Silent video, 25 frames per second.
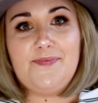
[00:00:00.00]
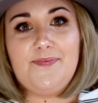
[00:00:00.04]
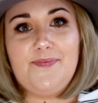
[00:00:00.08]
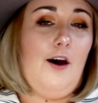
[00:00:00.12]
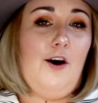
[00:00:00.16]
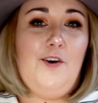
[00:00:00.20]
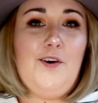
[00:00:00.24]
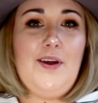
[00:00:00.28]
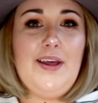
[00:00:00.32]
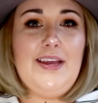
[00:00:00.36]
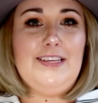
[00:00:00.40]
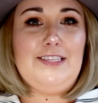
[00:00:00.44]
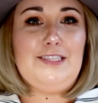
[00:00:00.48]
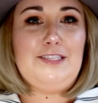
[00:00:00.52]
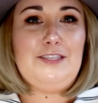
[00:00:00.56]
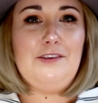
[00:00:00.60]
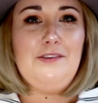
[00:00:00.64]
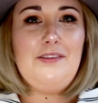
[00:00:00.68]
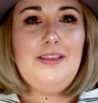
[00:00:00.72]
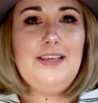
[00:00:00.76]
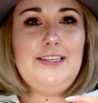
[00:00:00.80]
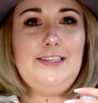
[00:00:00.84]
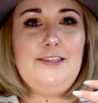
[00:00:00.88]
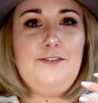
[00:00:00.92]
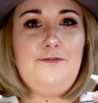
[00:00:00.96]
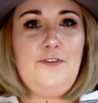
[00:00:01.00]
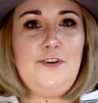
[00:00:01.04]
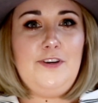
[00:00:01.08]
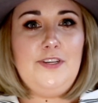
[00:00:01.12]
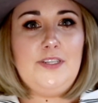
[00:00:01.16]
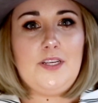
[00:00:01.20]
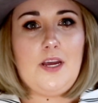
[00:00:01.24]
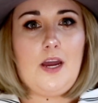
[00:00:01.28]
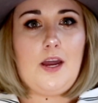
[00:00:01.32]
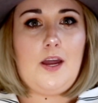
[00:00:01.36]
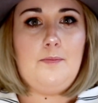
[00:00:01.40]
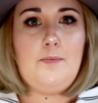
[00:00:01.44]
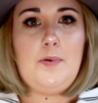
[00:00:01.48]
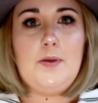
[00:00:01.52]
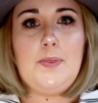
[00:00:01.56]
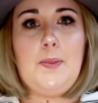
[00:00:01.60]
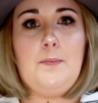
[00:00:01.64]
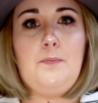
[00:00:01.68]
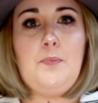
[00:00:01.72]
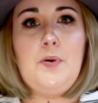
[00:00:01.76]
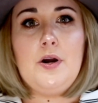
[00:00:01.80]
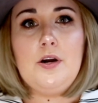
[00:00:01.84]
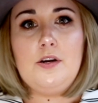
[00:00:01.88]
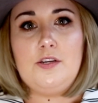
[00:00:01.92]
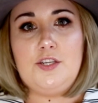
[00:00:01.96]
Okay, so let's first talk about the
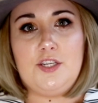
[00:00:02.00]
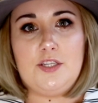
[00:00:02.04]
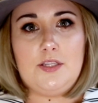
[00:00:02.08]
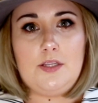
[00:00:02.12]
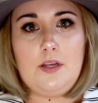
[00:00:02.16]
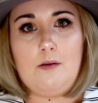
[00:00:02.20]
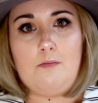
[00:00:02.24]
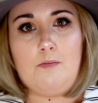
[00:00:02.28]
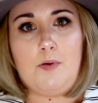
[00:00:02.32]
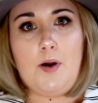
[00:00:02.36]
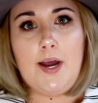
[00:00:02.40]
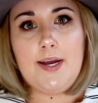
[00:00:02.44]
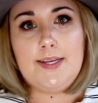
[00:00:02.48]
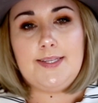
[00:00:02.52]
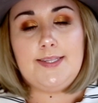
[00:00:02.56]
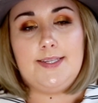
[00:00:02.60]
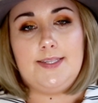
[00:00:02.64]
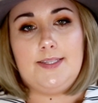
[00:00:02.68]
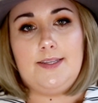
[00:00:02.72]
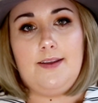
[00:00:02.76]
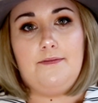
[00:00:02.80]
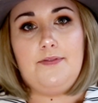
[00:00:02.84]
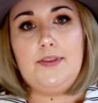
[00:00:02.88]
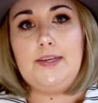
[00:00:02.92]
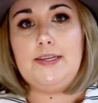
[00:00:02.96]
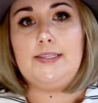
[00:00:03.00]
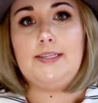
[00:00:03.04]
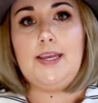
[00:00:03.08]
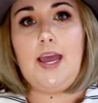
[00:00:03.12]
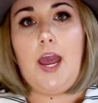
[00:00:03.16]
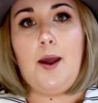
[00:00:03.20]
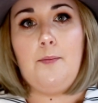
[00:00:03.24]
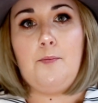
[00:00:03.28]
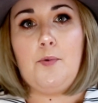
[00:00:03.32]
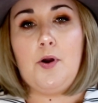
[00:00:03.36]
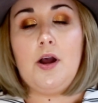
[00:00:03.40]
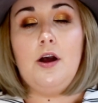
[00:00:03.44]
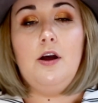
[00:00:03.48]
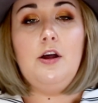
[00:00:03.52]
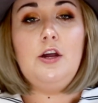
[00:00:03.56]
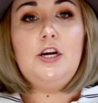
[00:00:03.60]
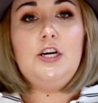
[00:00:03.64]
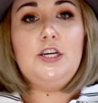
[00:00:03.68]
purchasing process of this camera.